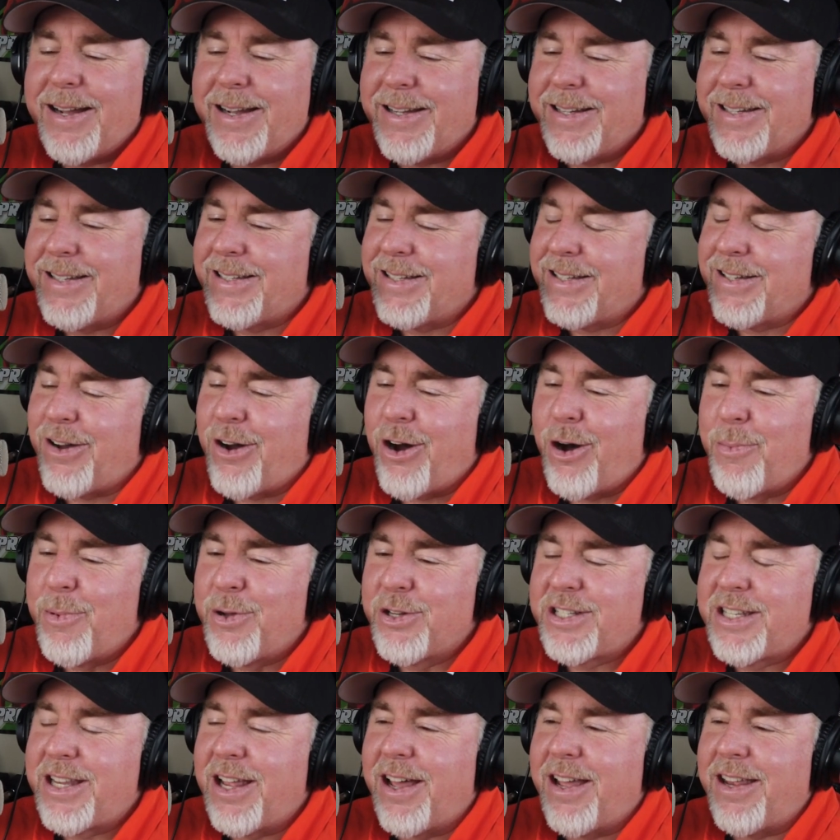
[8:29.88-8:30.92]

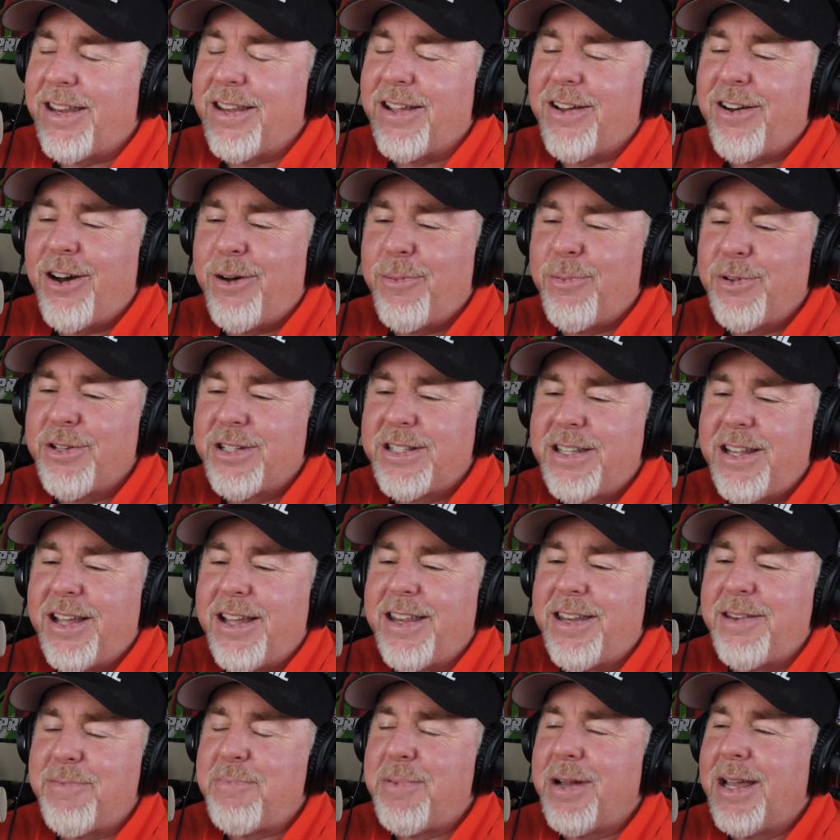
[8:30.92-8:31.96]
almost done.
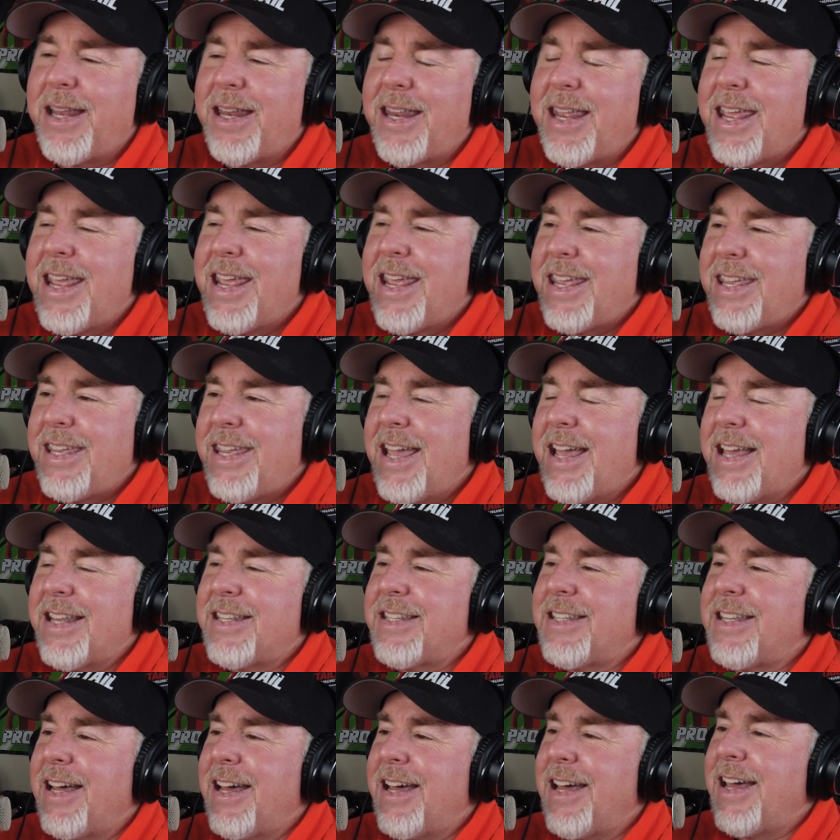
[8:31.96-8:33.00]
But
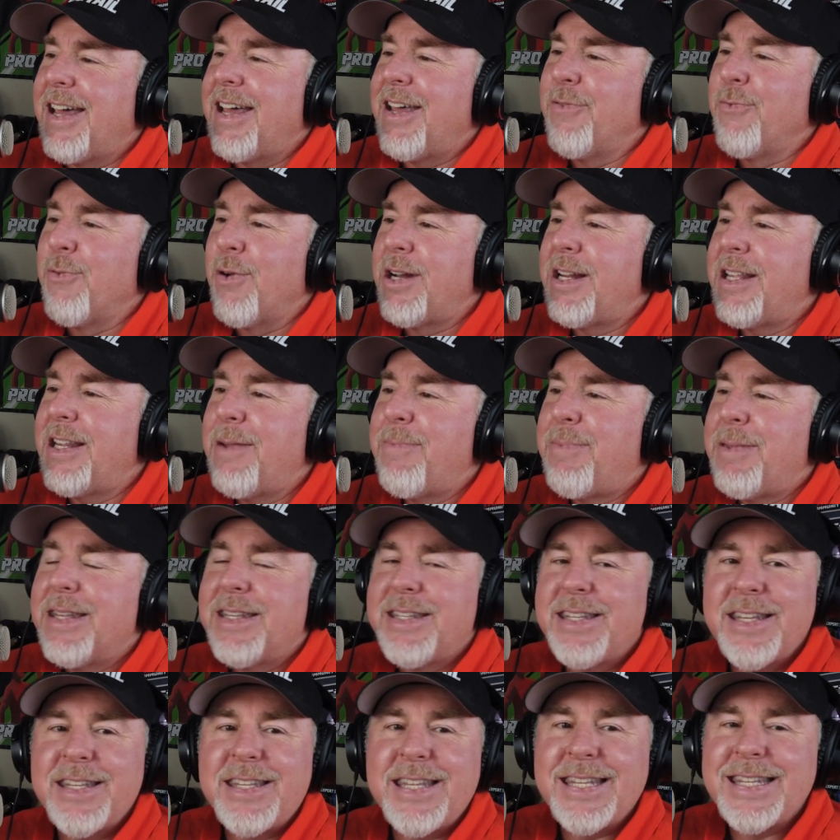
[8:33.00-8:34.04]
yes, running a
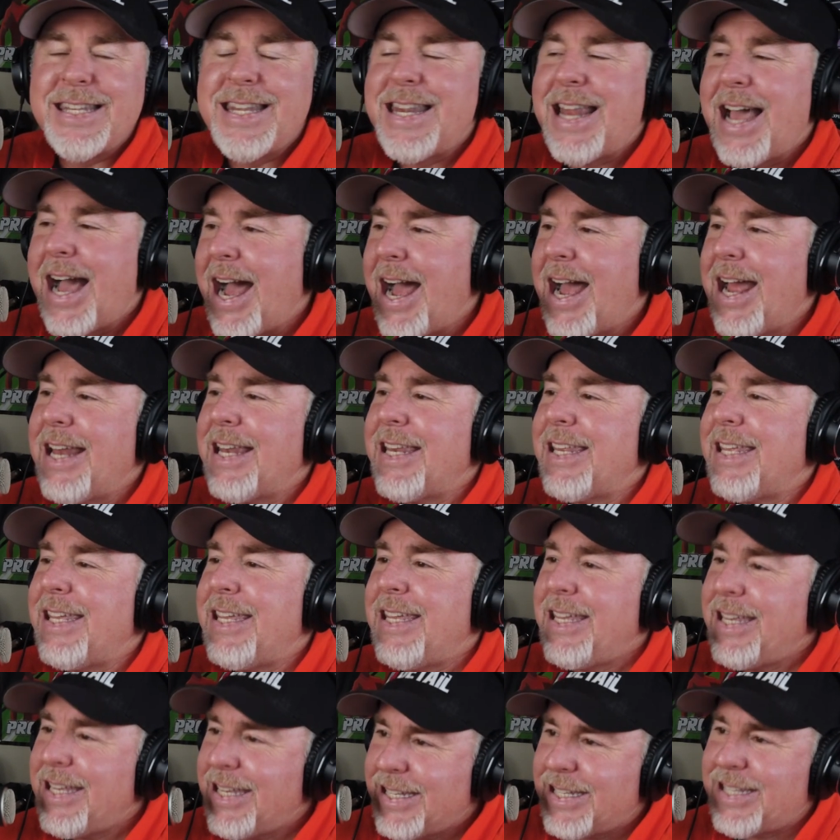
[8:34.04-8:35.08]
business is not
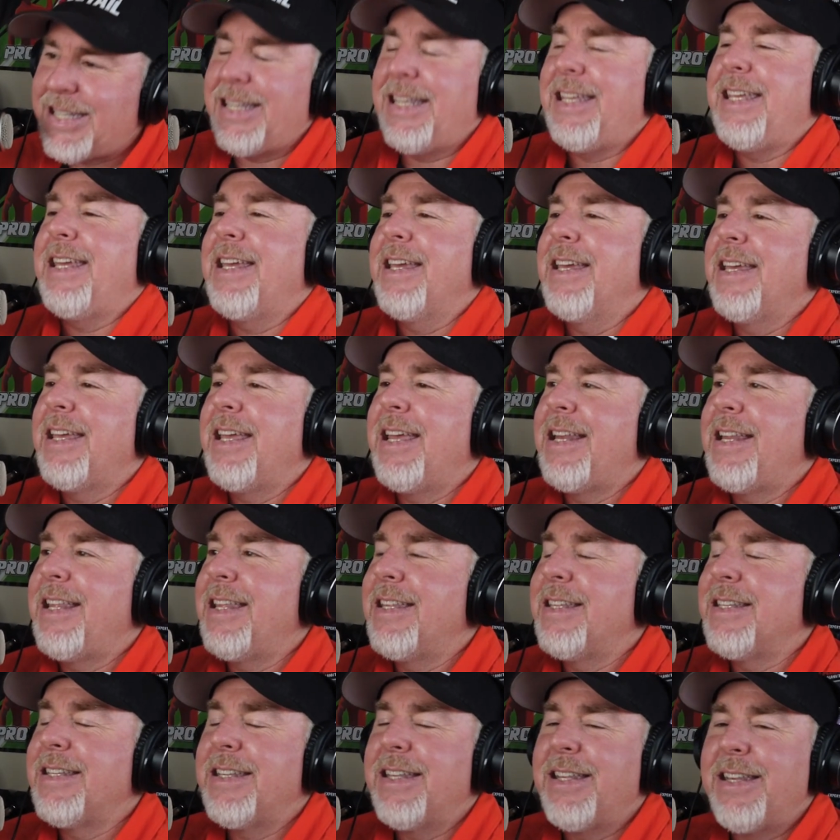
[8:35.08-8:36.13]
easy. It
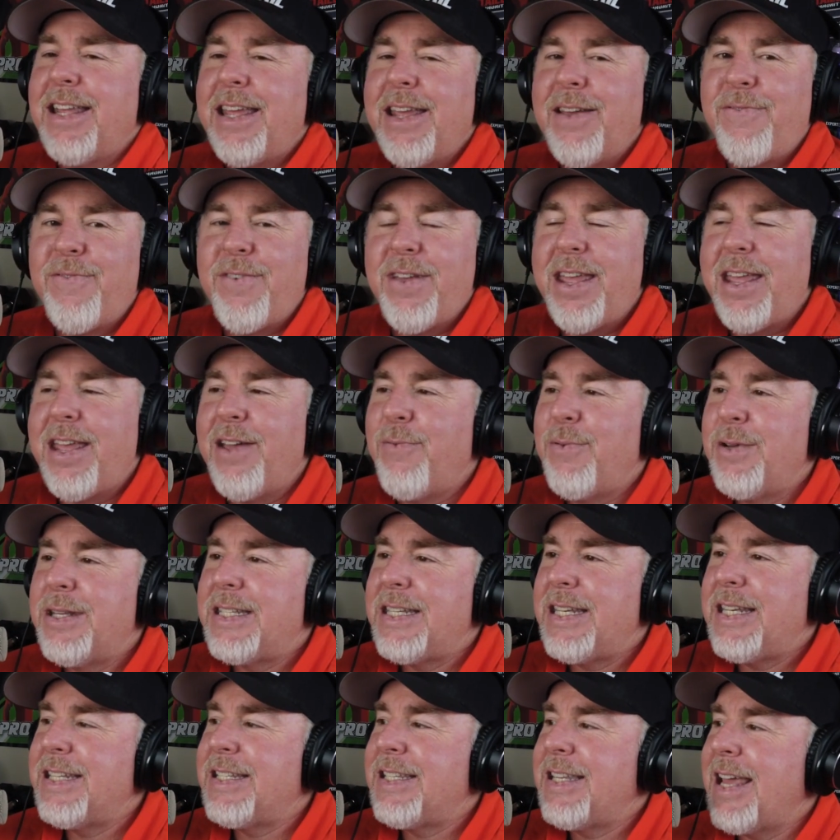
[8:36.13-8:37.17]
is, if it
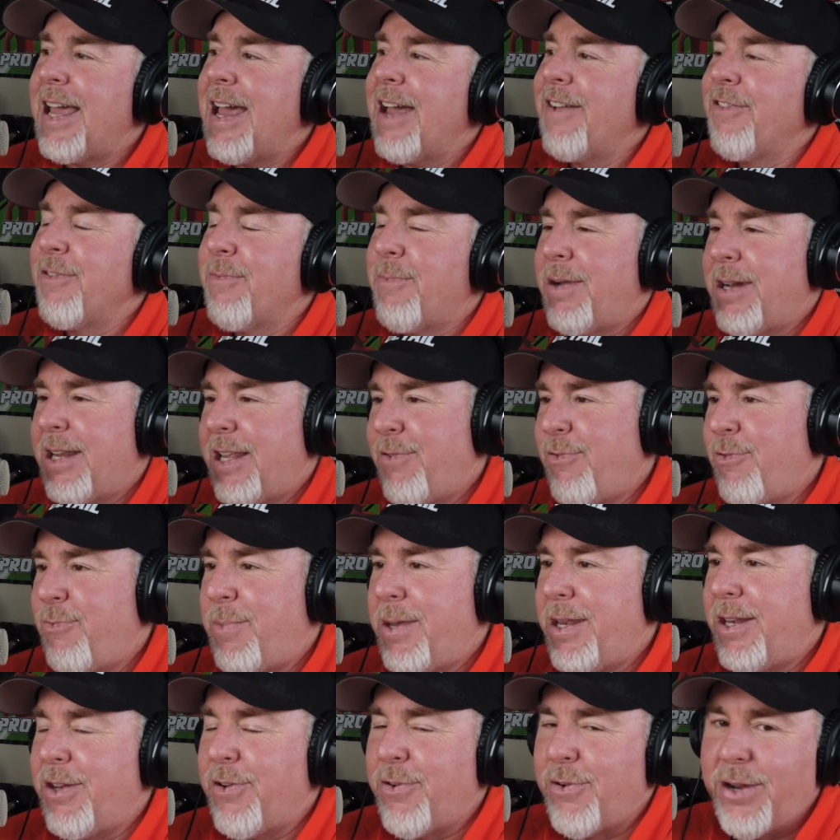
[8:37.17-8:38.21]
was easy, everybody
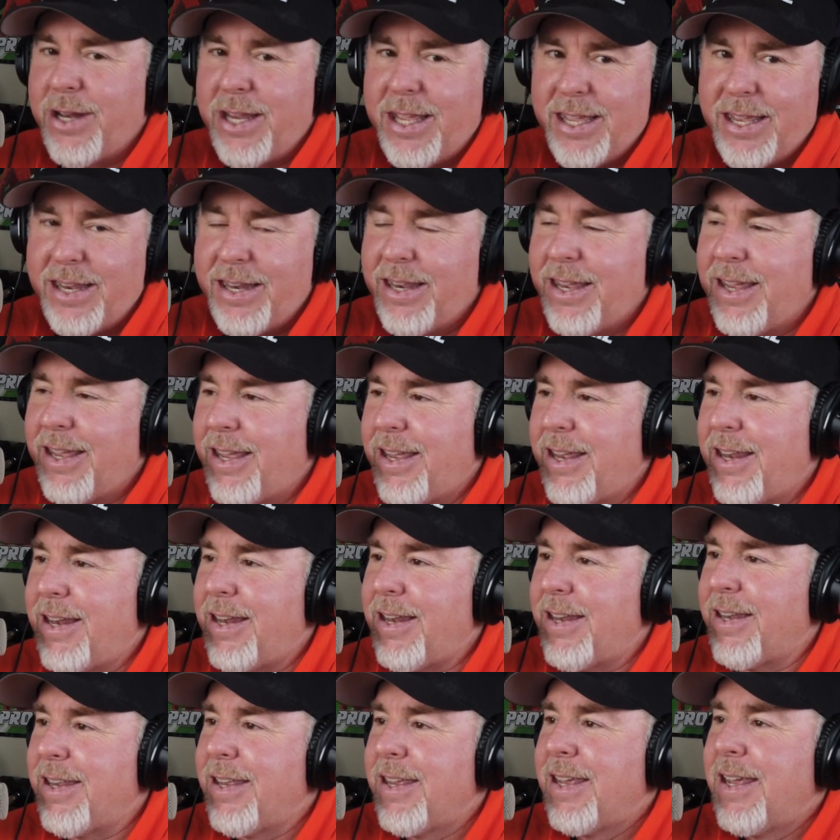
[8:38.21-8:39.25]
would be doing it.
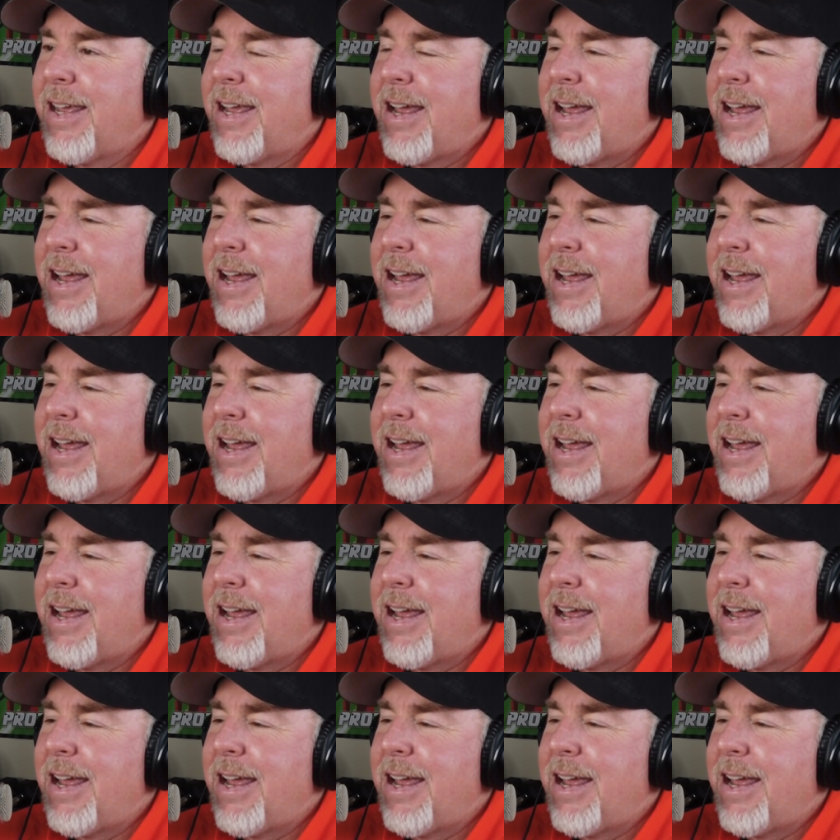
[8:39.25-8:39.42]
And